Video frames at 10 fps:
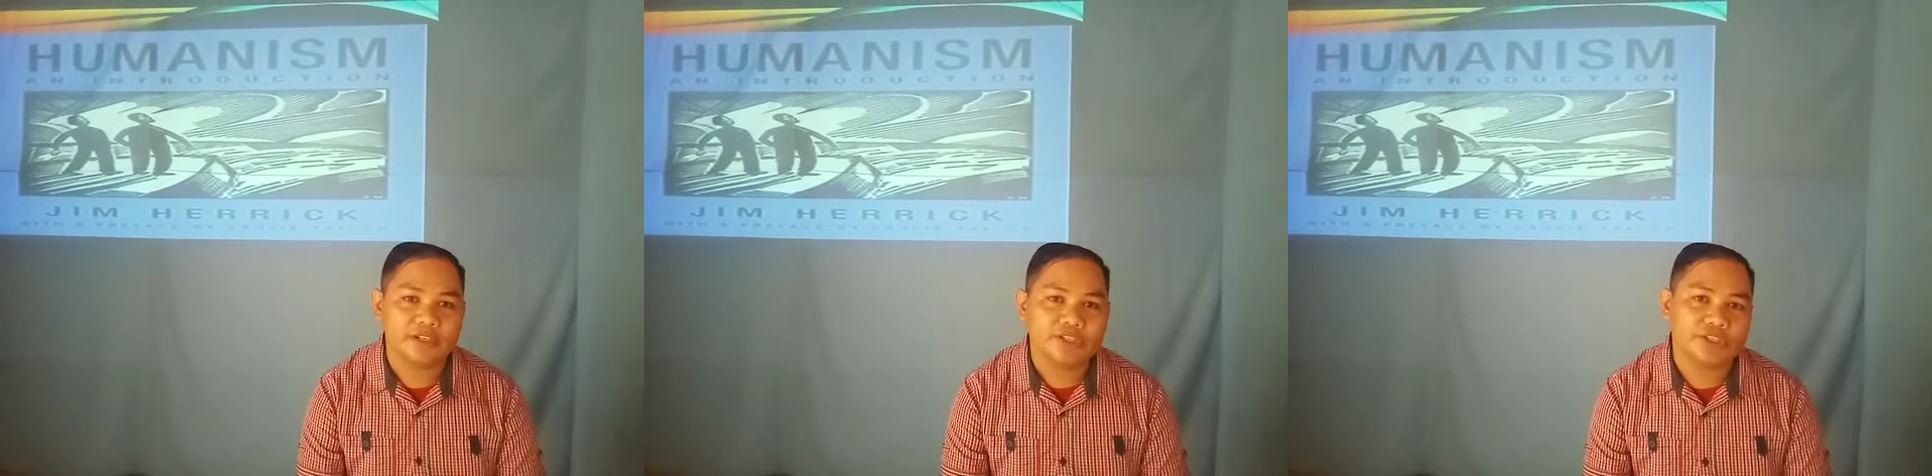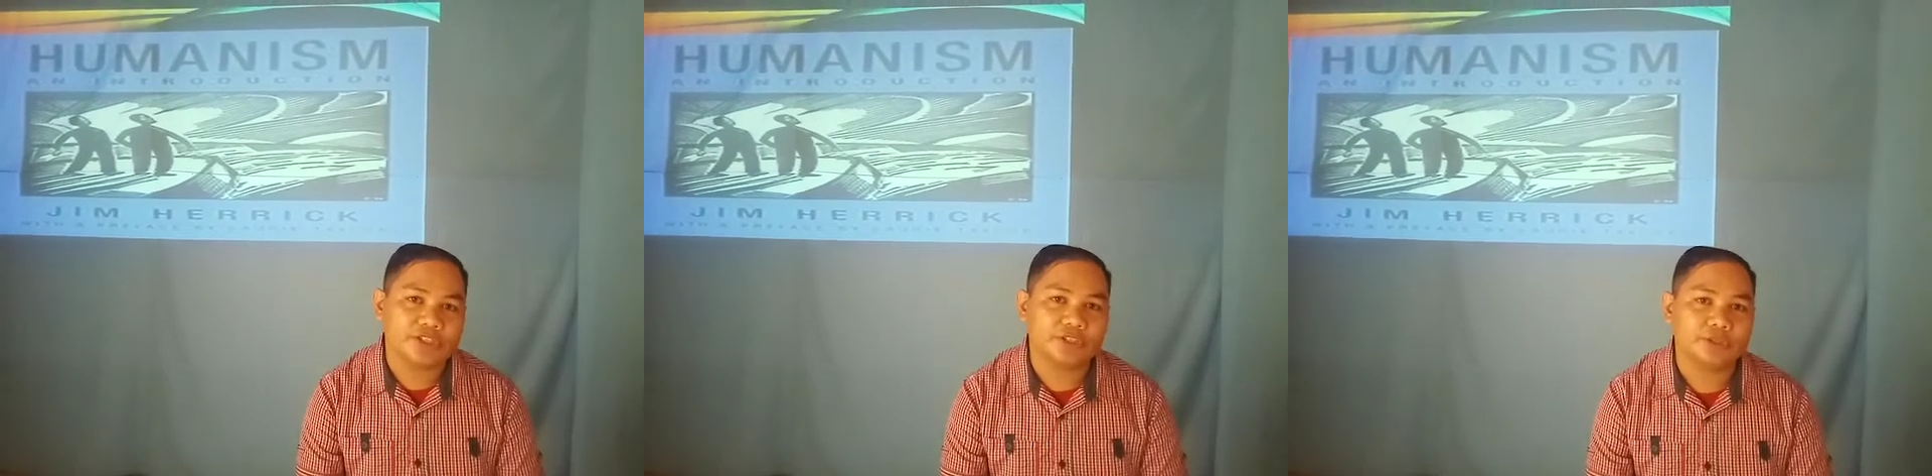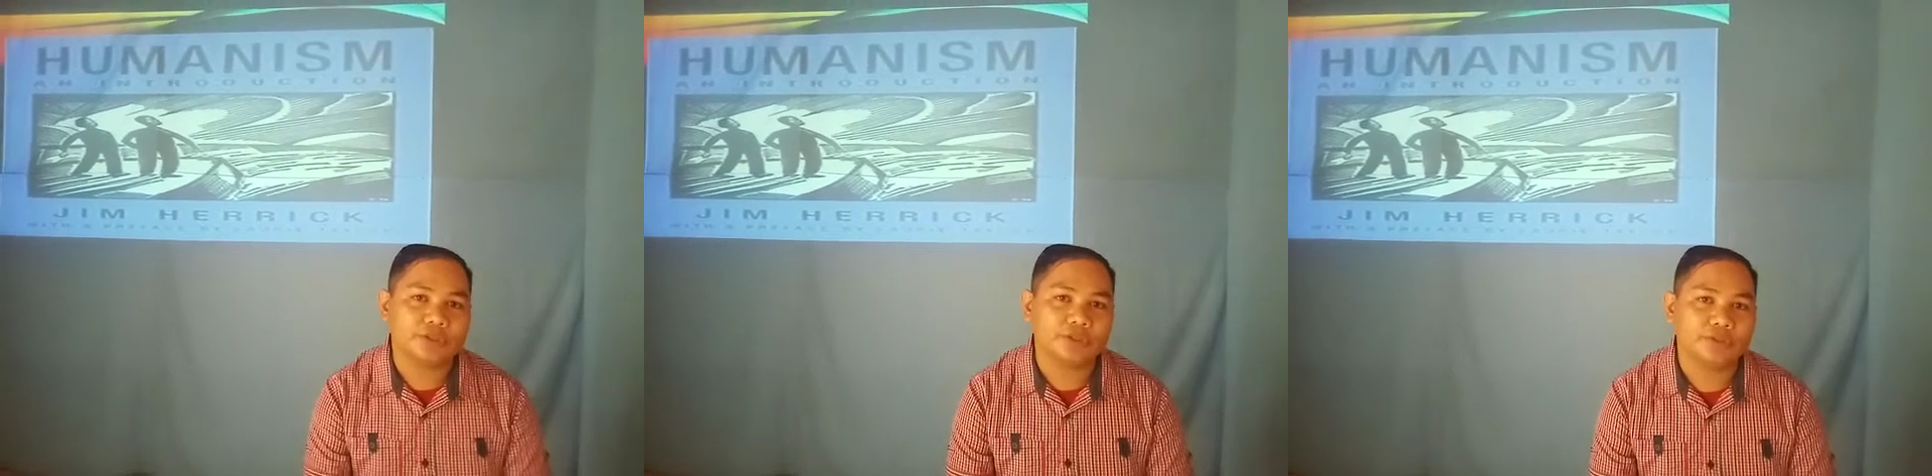
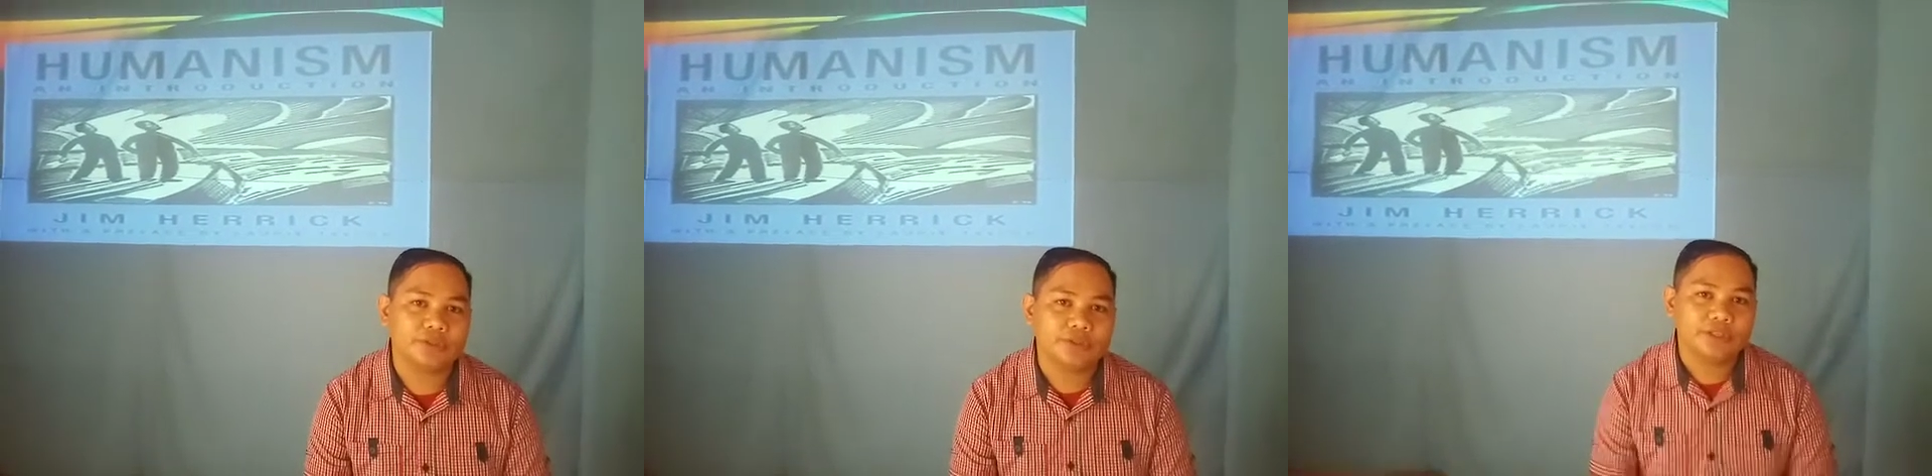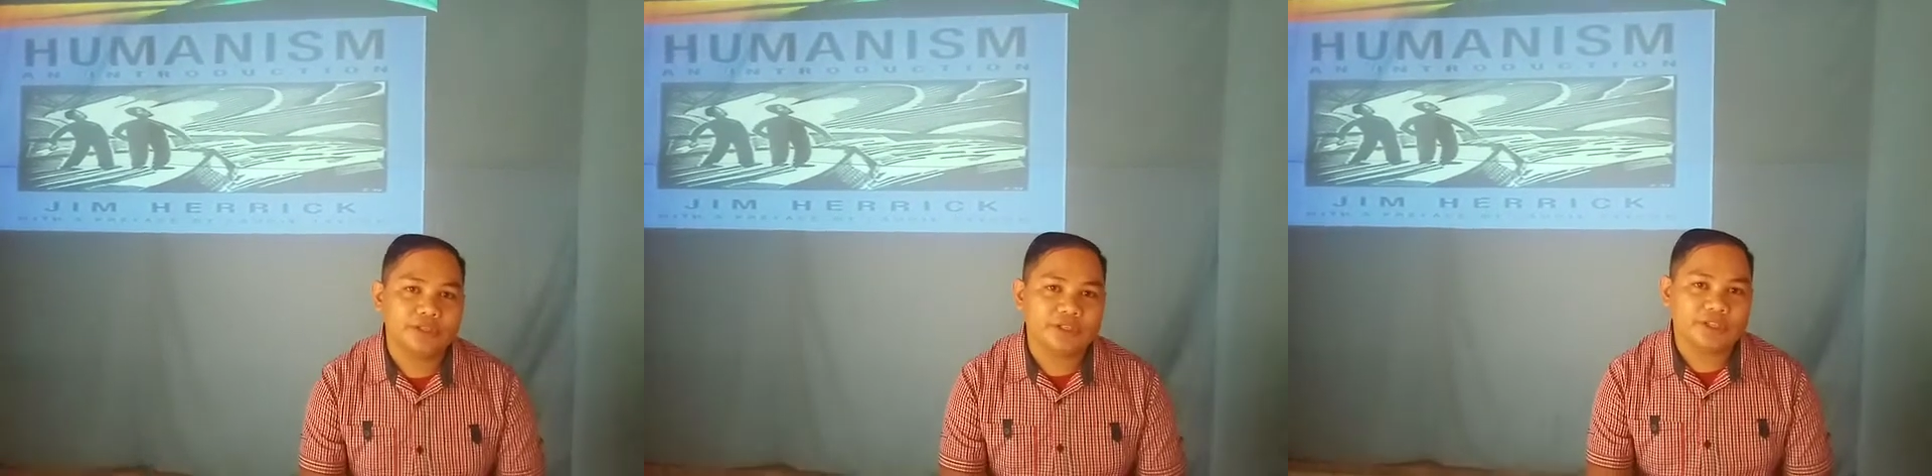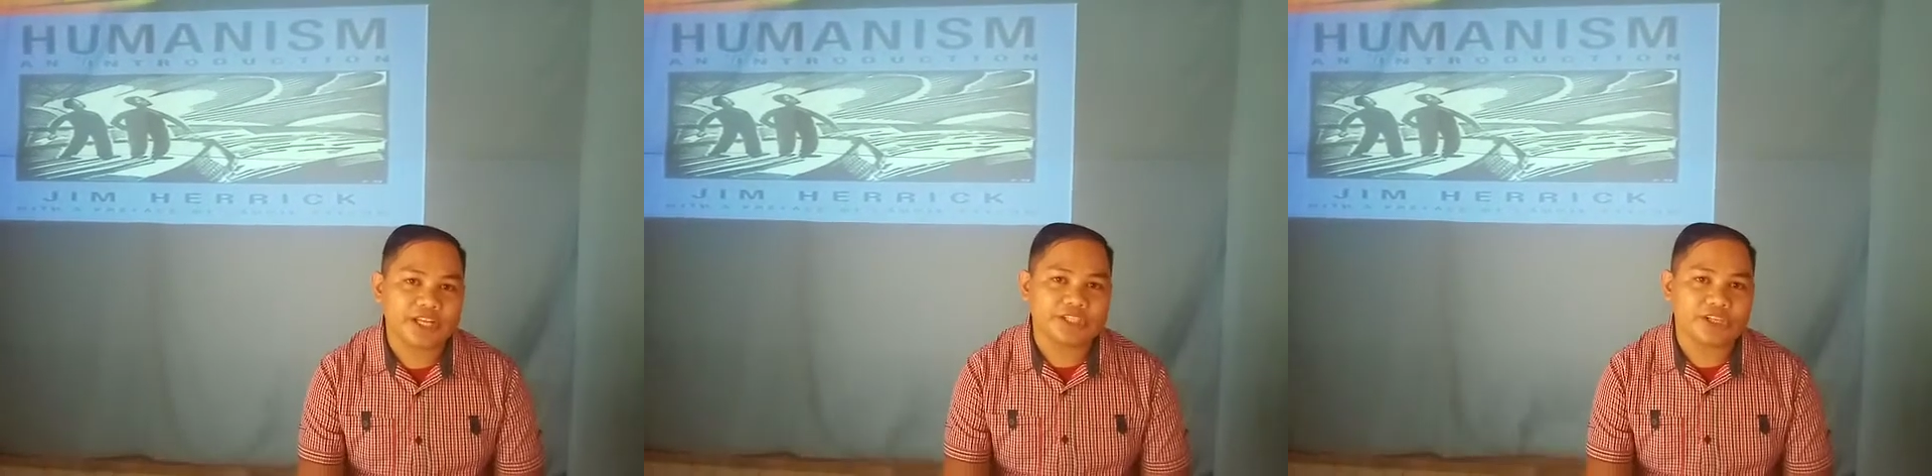So
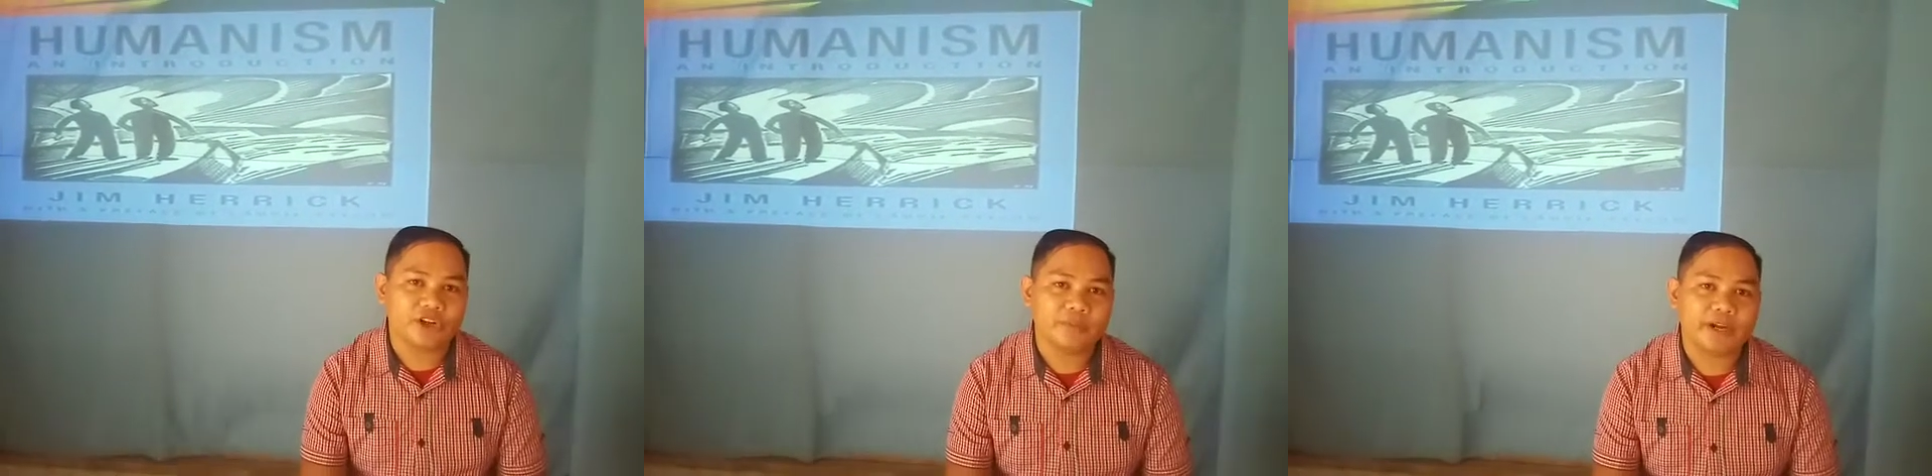that's all